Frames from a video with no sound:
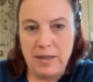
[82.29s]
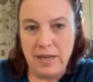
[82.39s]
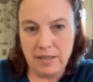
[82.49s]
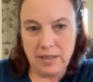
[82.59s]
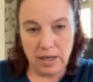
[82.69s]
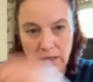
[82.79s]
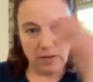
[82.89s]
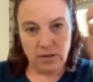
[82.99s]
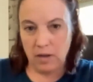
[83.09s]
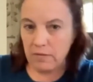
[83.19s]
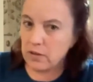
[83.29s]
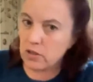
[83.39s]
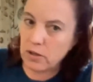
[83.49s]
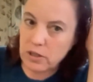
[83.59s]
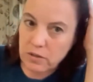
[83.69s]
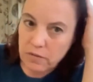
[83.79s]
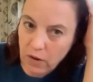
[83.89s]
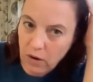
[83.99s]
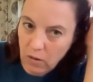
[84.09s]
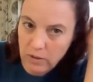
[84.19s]
Thanks again to Live Illustration
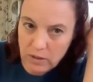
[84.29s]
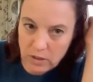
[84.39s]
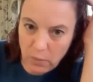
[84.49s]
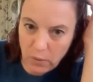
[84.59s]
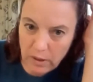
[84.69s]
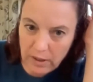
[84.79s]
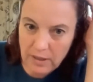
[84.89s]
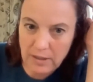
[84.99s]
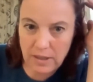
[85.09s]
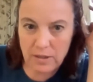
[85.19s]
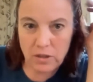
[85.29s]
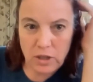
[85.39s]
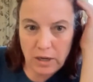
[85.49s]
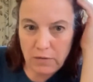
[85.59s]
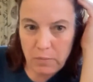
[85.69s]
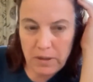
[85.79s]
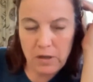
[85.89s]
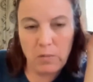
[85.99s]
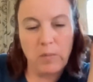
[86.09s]
for always supporting us, and to Jack for being here.